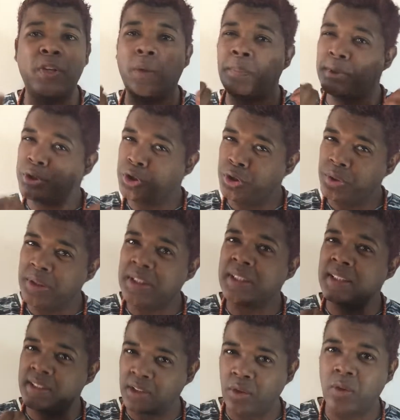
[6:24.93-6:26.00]
and
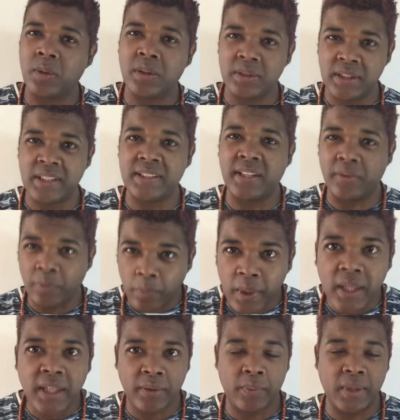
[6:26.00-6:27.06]
opportunities and all those things are
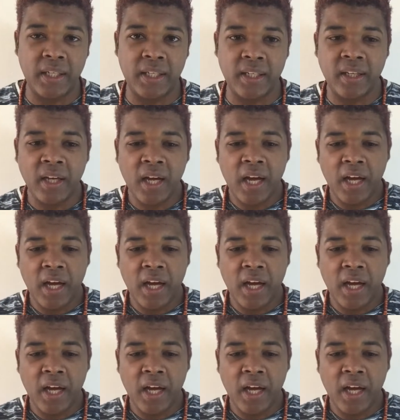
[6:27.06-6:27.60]
really, really